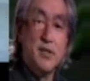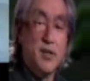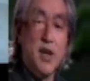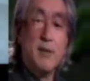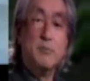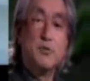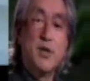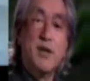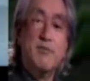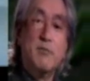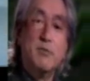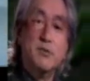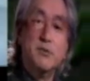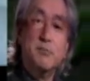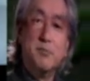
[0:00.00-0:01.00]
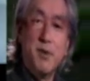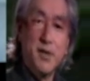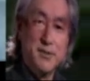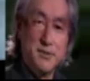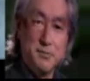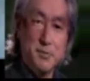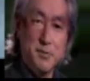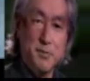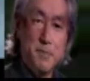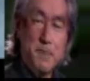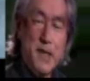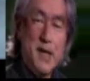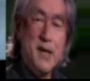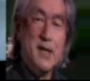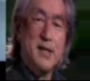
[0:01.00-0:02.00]
Time travel was impossible.
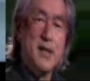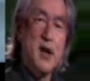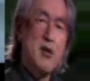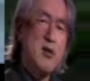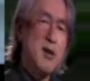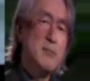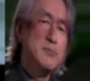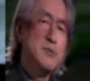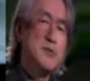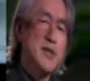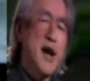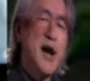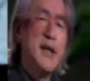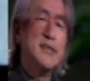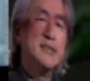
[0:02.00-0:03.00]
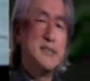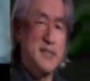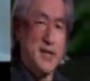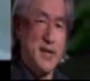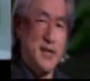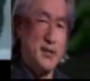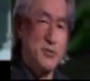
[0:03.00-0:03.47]
Now comes Einstein,